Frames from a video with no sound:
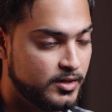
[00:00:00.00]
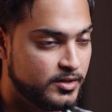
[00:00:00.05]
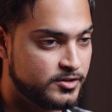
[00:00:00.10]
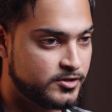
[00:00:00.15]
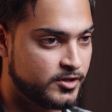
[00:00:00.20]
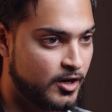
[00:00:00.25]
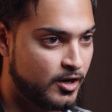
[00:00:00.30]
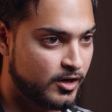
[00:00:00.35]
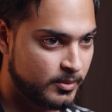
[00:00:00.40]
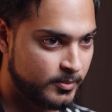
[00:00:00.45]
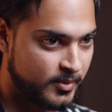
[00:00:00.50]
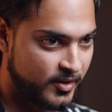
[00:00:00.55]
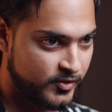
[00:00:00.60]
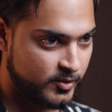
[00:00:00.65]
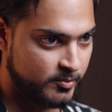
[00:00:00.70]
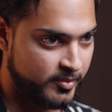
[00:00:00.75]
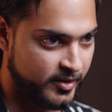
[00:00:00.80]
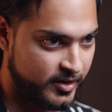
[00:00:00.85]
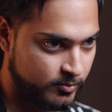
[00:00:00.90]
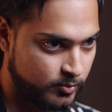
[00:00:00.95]
Talk about their
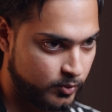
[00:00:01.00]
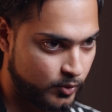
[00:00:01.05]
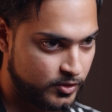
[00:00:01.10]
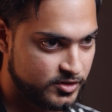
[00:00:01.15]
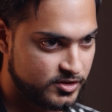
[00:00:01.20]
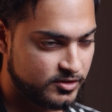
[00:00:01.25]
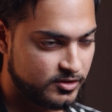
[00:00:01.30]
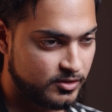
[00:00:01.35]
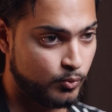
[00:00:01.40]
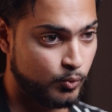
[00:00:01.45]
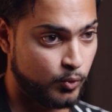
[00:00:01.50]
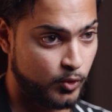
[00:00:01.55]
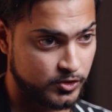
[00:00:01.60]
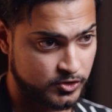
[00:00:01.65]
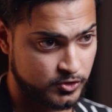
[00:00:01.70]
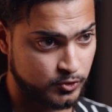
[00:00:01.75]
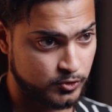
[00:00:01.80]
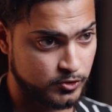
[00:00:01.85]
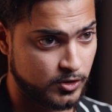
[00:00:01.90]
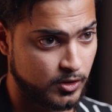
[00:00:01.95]
pain points, what
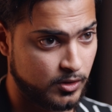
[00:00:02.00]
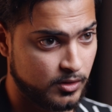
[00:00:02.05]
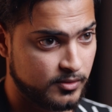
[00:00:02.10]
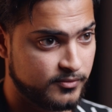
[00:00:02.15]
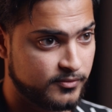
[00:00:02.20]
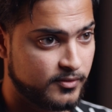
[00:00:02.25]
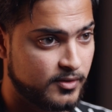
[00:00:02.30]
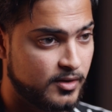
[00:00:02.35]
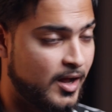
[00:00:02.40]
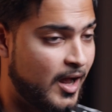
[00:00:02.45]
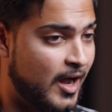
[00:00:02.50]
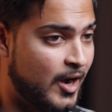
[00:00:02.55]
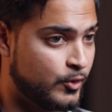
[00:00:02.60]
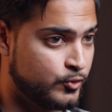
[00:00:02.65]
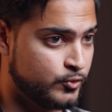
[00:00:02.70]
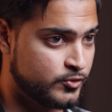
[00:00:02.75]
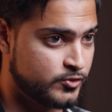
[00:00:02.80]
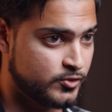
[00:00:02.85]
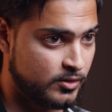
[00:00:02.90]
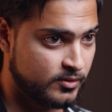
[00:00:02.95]
you solve, how
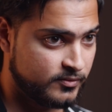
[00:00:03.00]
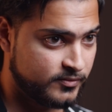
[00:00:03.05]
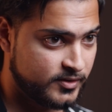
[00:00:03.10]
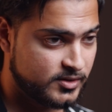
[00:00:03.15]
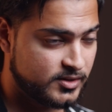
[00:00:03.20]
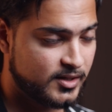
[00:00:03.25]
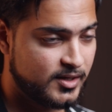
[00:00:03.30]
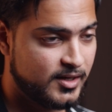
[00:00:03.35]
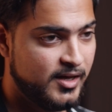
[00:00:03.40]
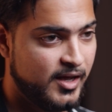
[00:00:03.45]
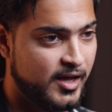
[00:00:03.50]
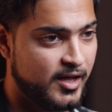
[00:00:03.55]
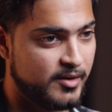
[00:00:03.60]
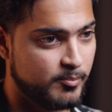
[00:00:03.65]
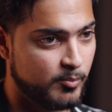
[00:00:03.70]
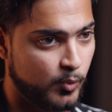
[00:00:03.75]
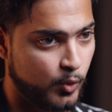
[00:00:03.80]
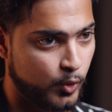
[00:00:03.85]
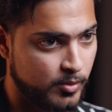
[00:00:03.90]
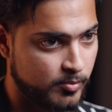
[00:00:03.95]
you solve it, and
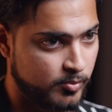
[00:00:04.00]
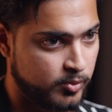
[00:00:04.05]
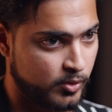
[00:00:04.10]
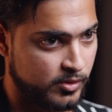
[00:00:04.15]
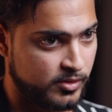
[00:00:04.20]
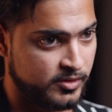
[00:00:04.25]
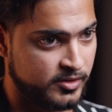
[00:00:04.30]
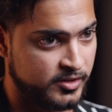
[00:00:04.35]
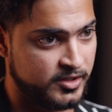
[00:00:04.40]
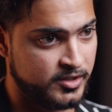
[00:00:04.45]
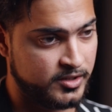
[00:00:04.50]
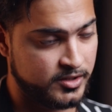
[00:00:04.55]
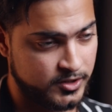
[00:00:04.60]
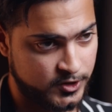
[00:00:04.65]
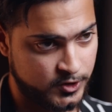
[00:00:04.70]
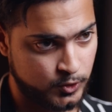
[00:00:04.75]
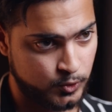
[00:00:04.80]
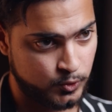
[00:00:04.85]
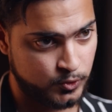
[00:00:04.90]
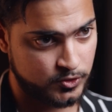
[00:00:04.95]
more importantly,
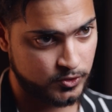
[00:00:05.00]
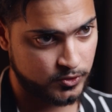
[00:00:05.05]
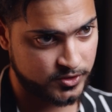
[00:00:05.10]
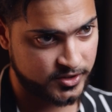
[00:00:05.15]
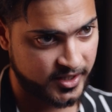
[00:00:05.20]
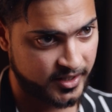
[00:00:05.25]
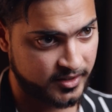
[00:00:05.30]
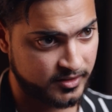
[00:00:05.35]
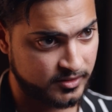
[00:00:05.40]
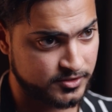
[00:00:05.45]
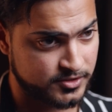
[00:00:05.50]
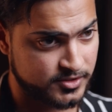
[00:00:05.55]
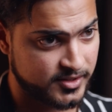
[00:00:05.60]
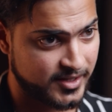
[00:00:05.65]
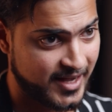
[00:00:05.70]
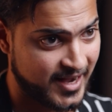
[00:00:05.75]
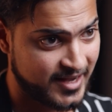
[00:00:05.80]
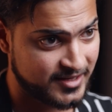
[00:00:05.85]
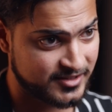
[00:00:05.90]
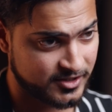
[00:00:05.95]
use your channels
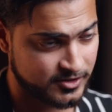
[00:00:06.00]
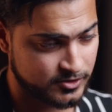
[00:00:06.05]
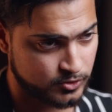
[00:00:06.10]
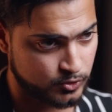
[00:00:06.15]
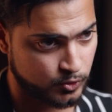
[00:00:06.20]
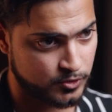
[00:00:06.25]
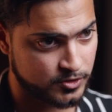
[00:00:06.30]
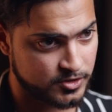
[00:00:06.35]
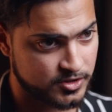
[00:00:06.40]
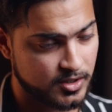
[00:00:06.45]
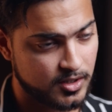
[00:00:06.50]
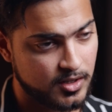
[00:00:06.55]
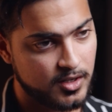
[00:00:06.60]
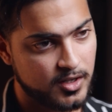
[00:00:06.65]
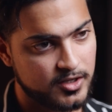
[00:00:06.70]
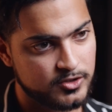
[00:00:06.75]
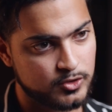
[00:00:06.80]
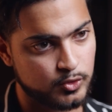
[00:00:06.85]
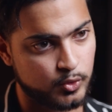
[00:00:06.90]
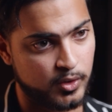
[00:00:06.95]
as a source to